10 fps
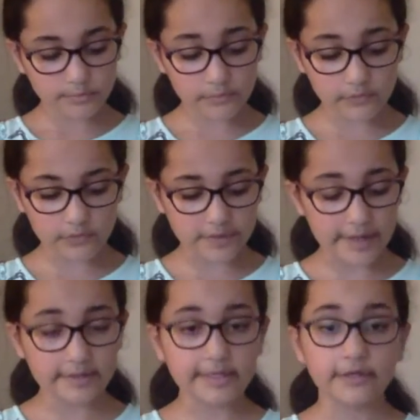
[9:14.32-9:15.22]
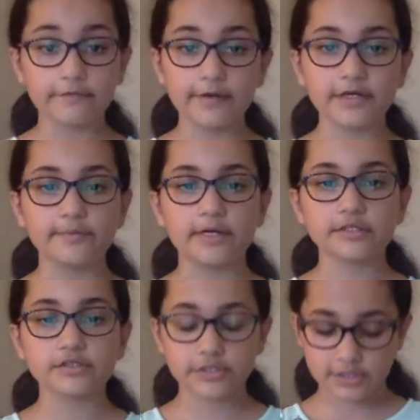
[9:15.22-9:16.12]
Bruno and I like her very
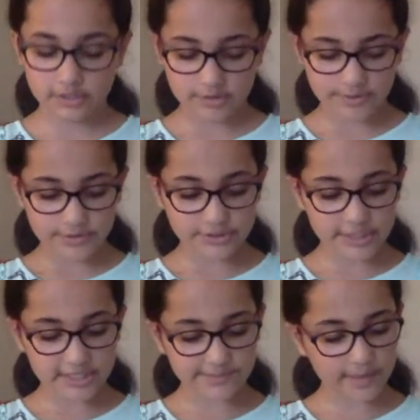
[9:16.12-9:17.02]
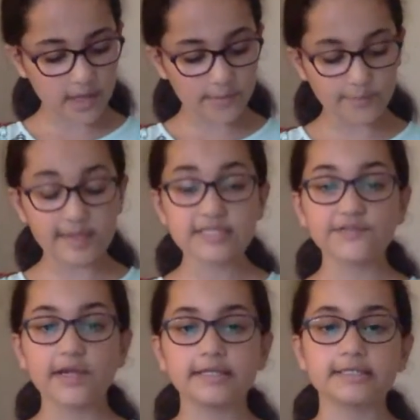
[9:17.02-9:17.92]
much. She has become our
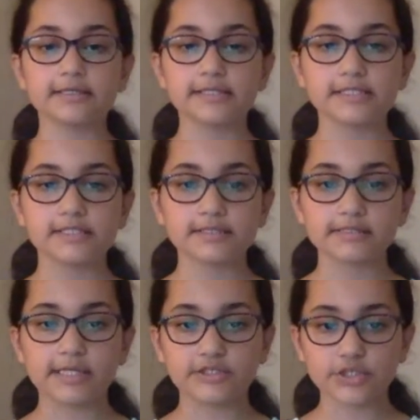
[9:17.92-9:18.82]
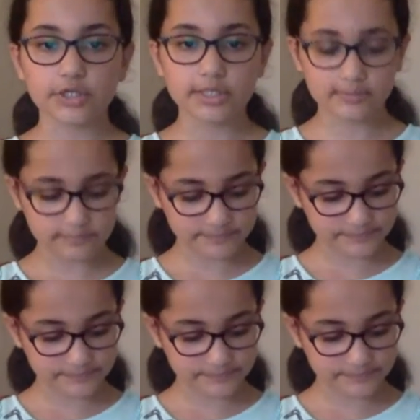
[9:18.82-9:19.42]
best friend, said Charlotte.